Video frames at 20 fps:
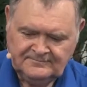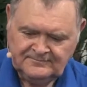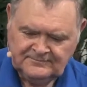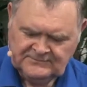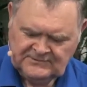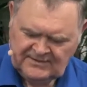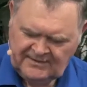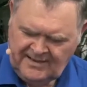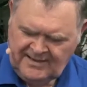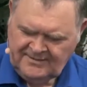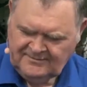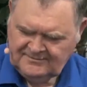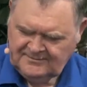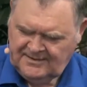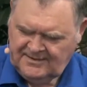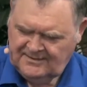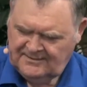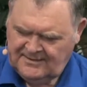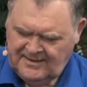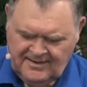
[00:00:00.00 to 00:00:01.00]
Was it last
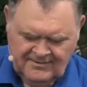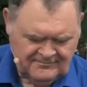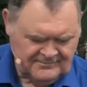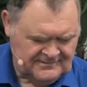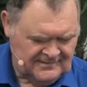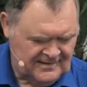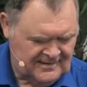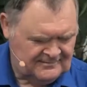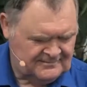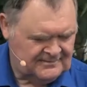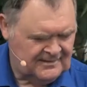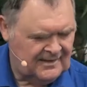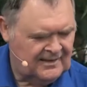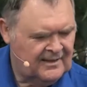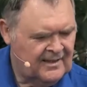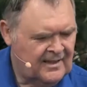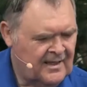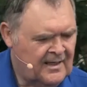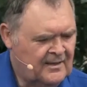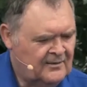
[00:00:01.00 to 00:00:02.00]
night? Yeah, it was last night.
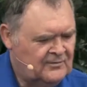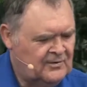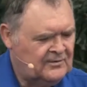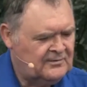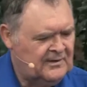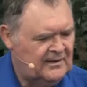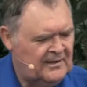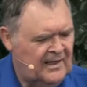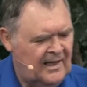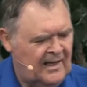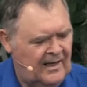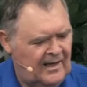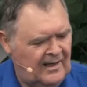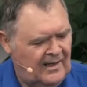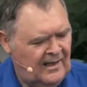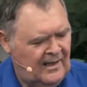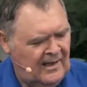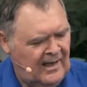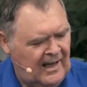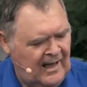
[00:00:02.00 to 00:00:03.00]
She said,
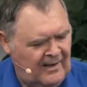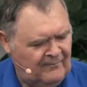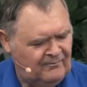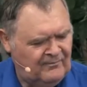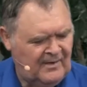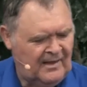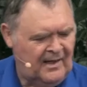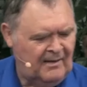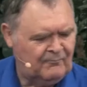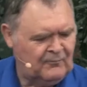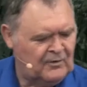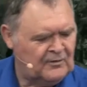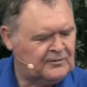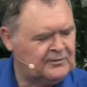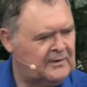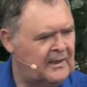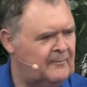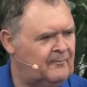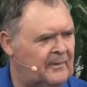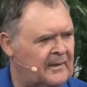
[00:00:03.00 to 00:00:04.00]
I'm going to
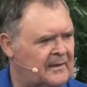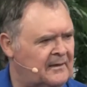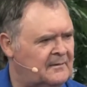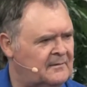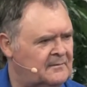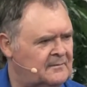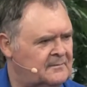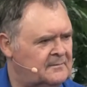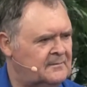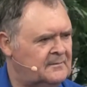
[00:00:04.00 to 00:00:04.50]
skip eating.